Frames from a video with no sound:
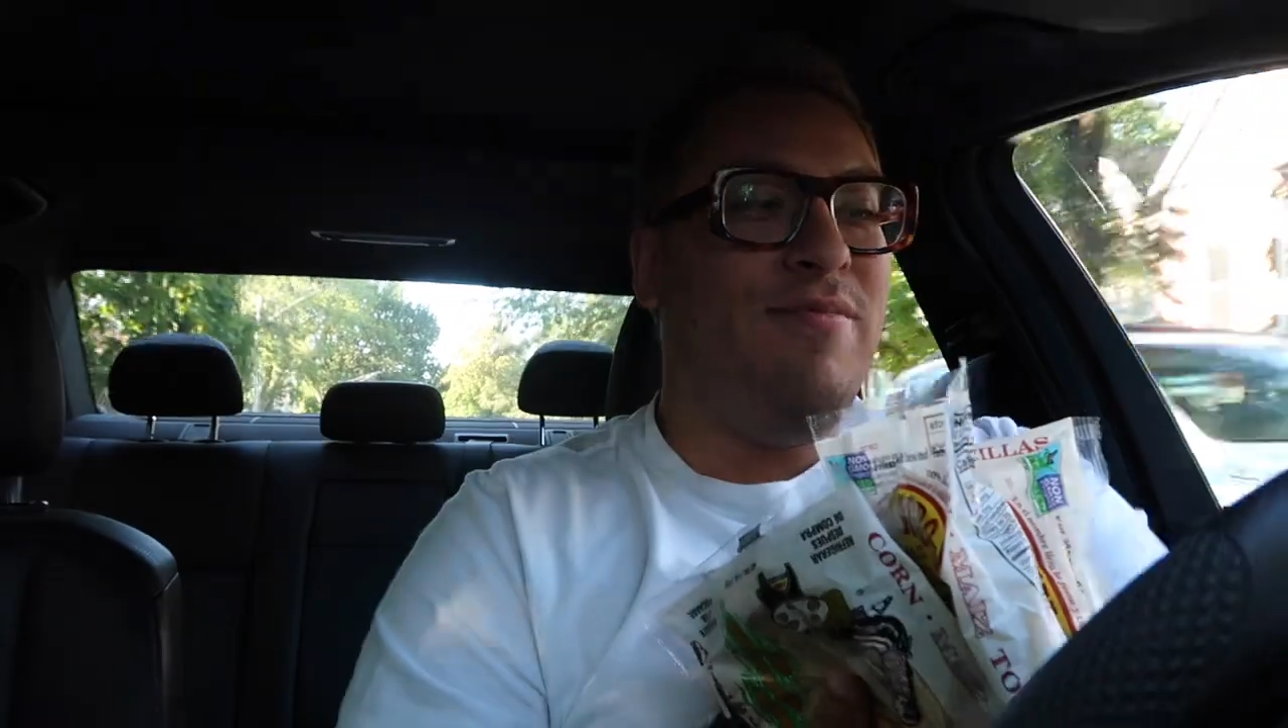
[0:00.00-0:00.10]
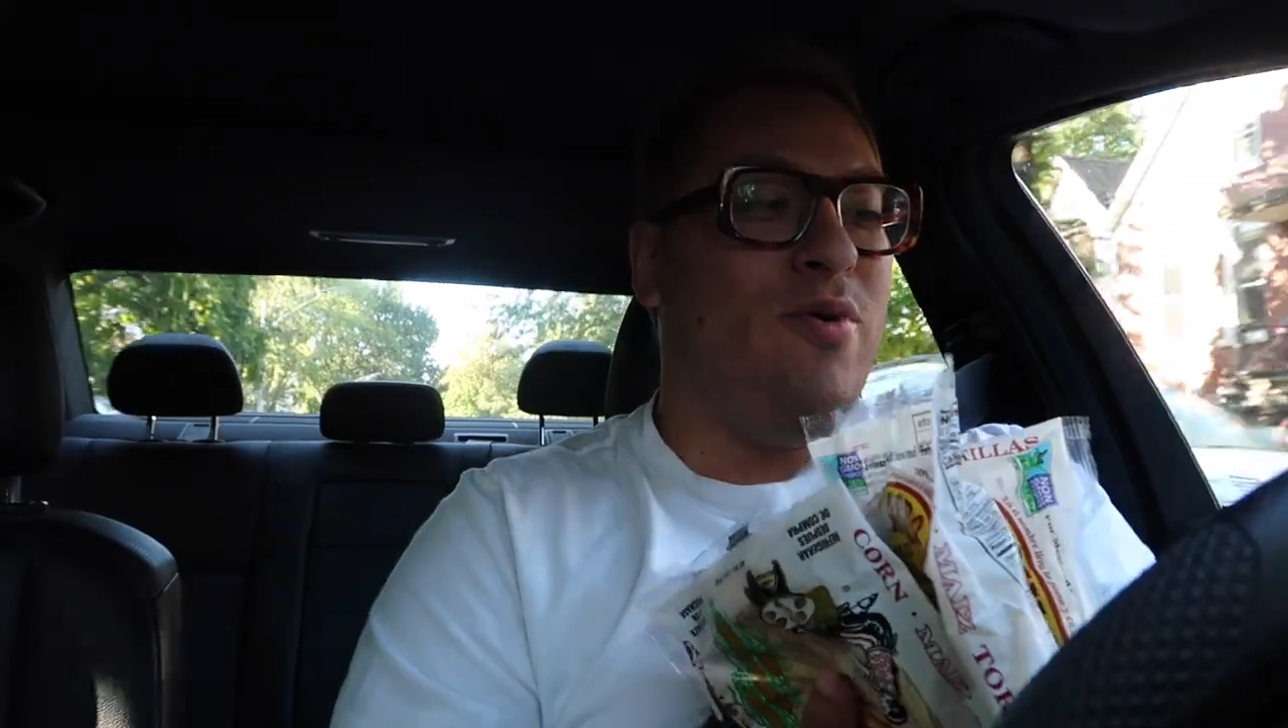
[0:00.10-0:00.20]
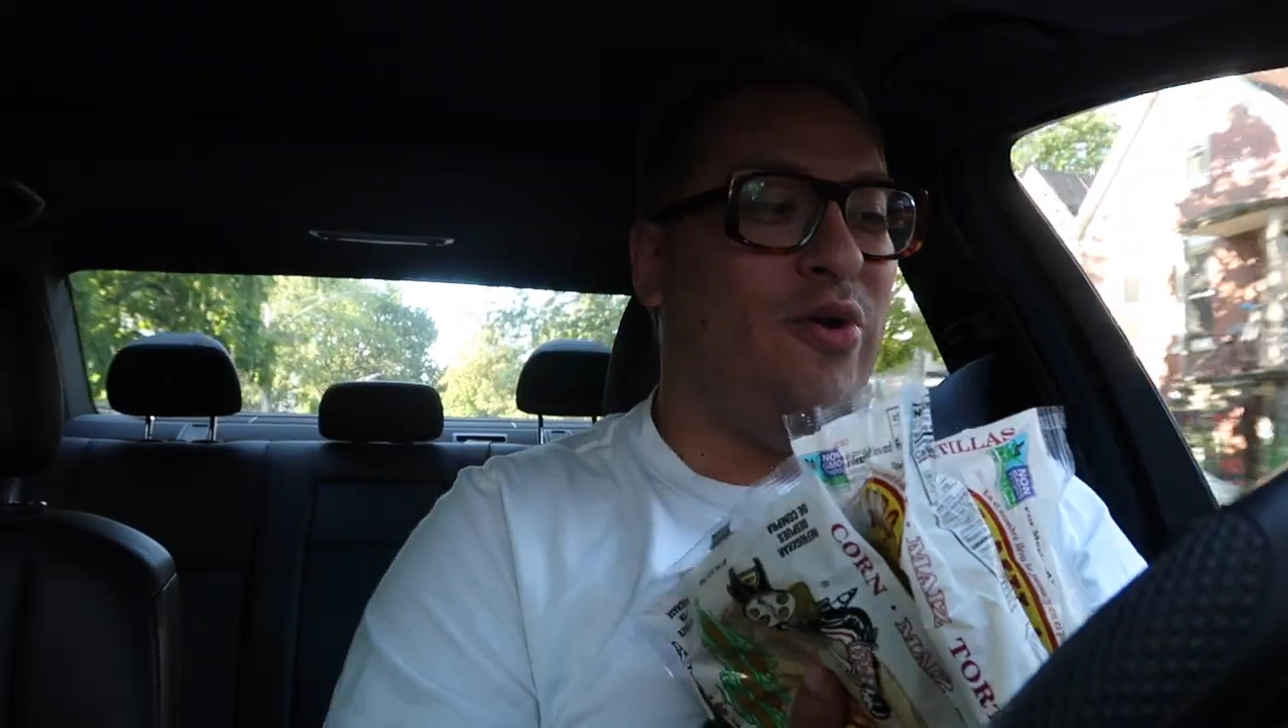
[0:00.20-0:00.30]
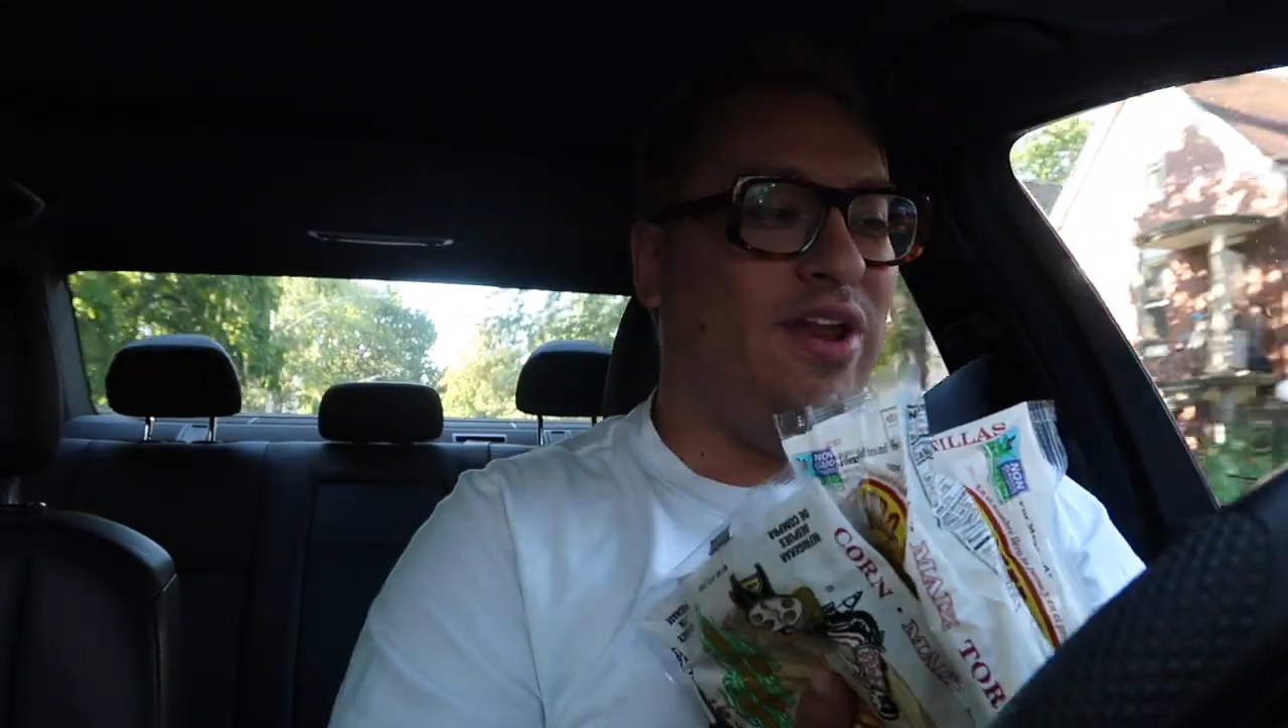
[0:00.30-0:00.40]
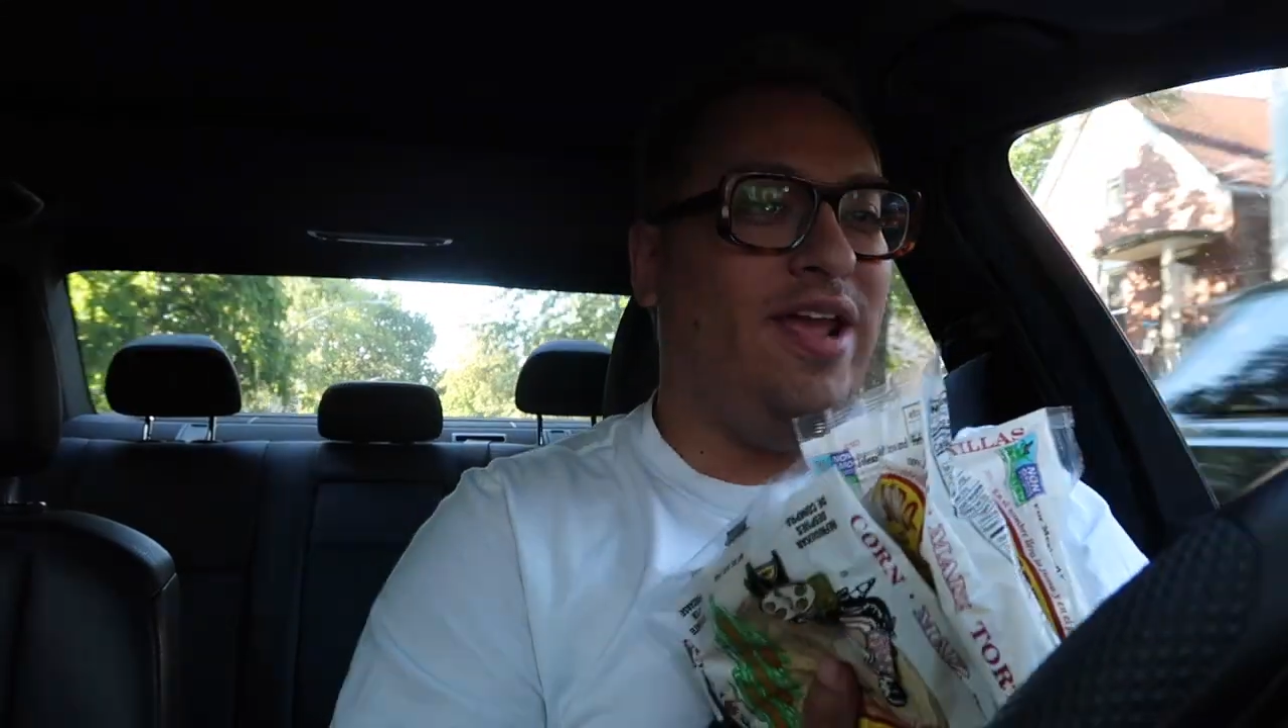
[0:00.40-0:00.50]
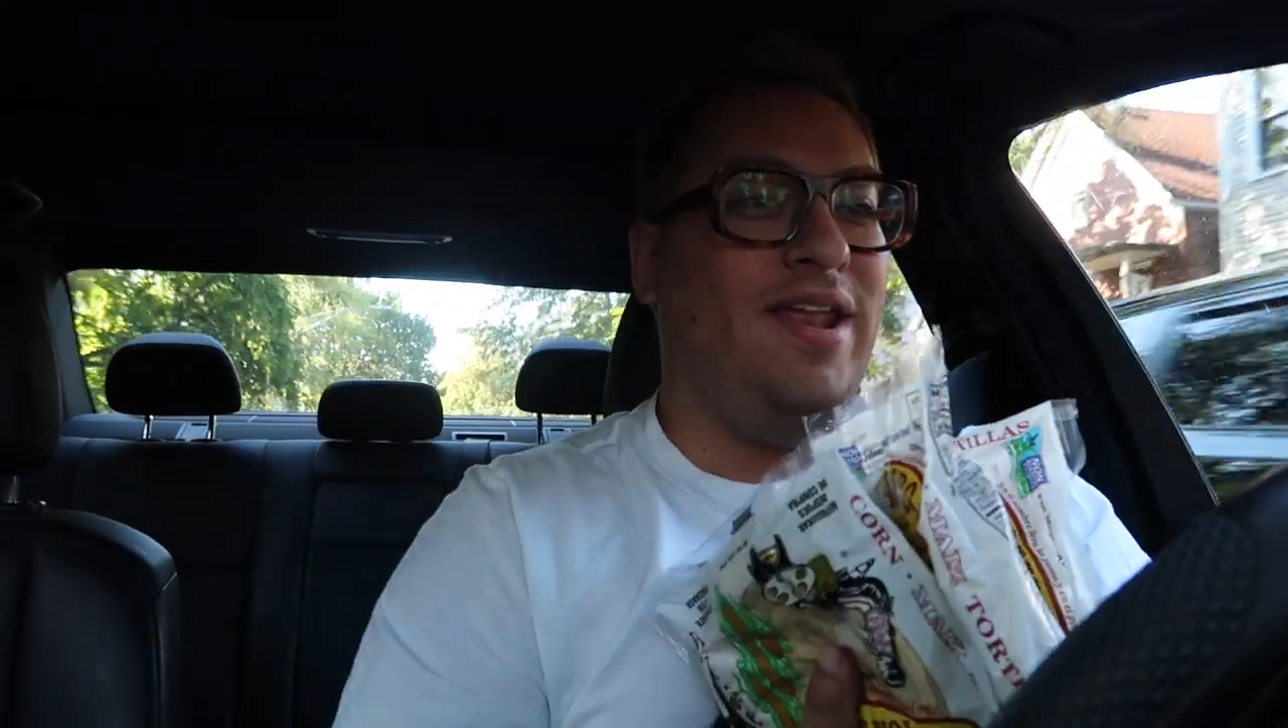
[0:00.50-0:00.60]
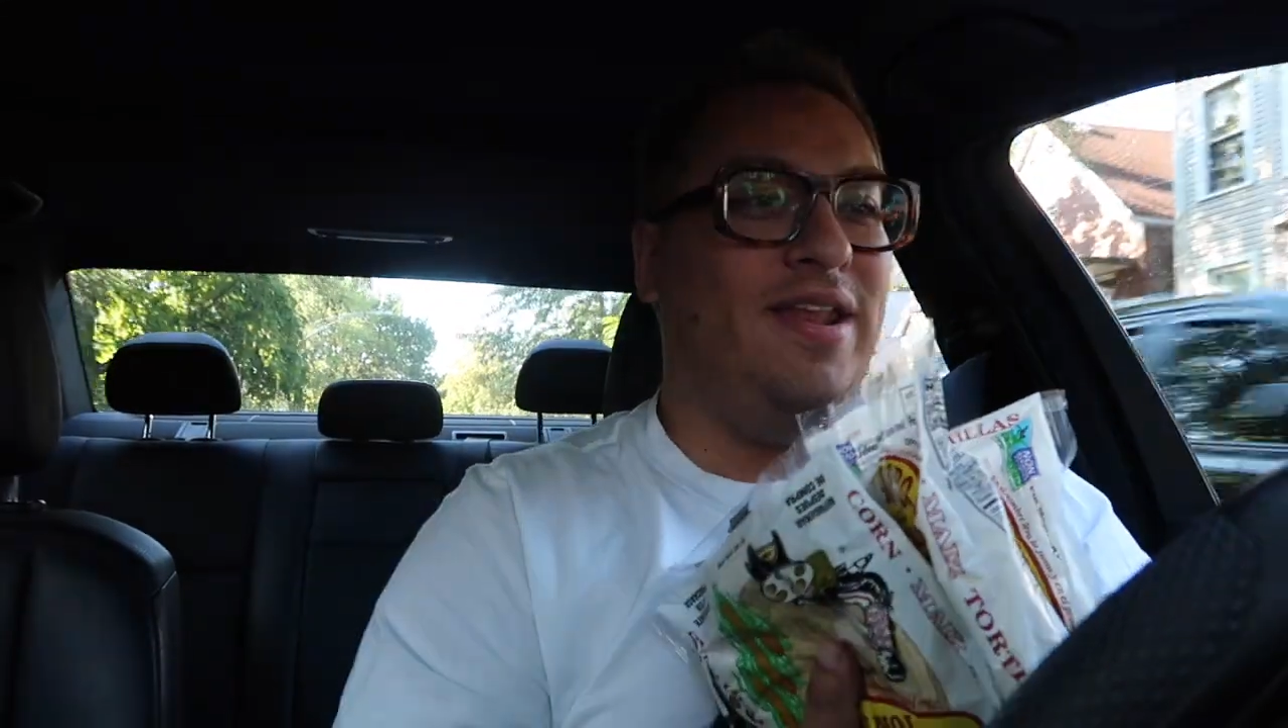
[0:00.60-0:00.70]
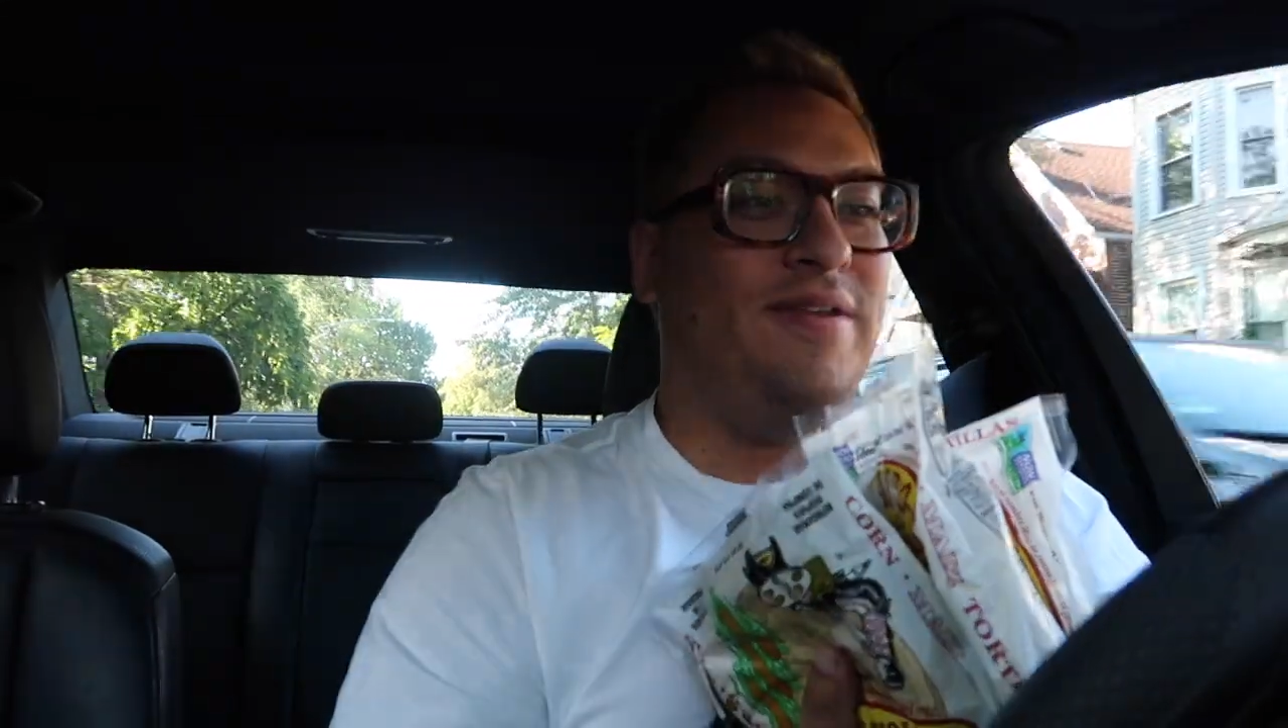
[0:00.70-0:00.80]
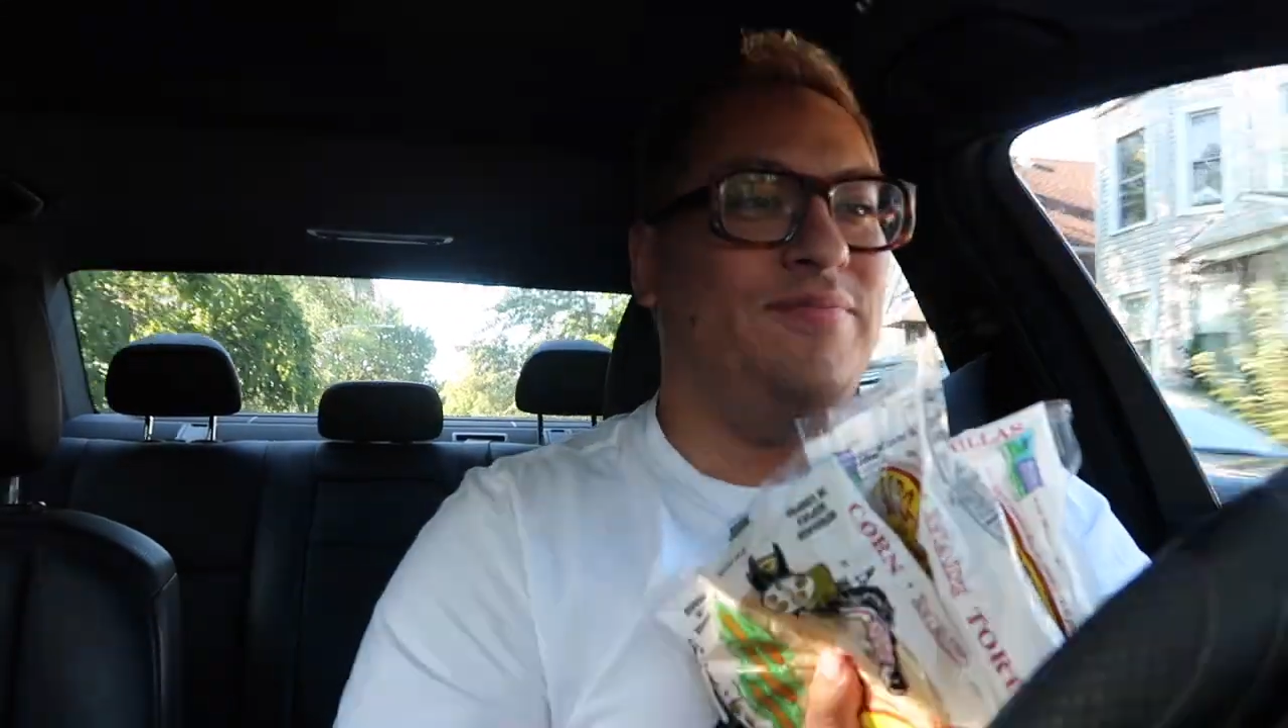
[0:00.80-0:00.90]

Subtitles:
the morning.